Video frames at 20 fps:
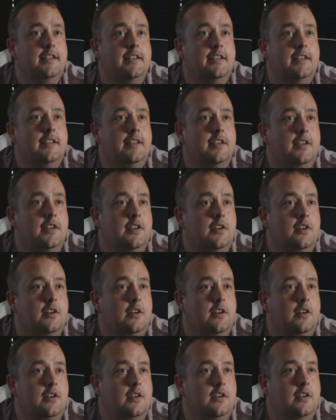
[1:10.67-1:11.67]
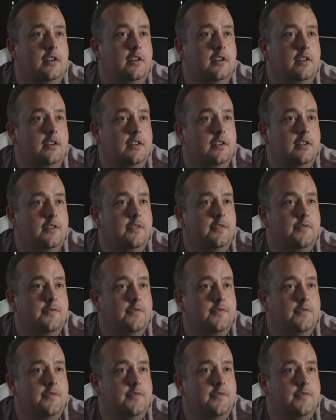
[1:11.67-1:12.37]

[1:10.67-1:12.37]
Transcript: (no one is talking)